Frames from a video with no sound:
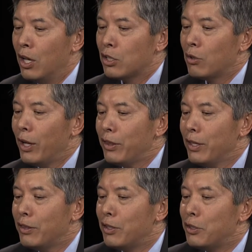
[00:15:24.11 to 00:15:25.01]
So I
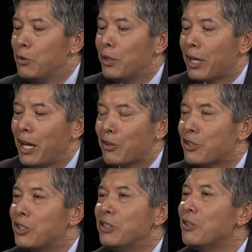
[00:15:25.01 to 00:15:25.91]
think that you and I are
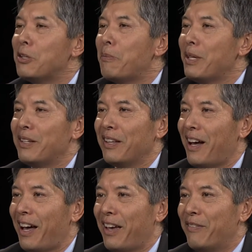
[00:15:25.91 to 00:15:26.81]
still going to be
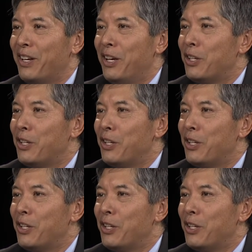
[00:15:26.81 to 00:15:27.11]
alive